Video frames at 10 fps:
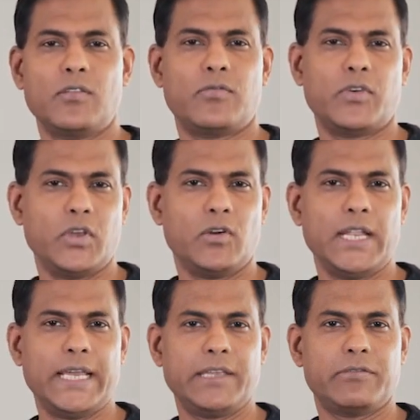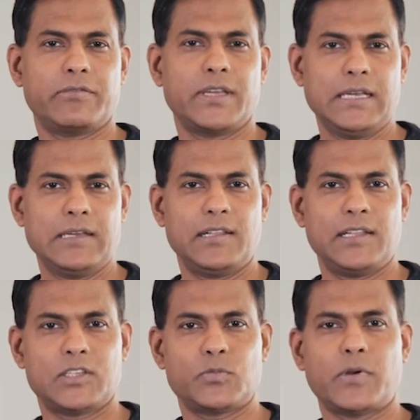for your life.
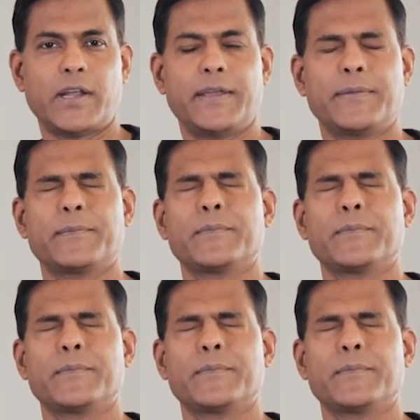Let's pray.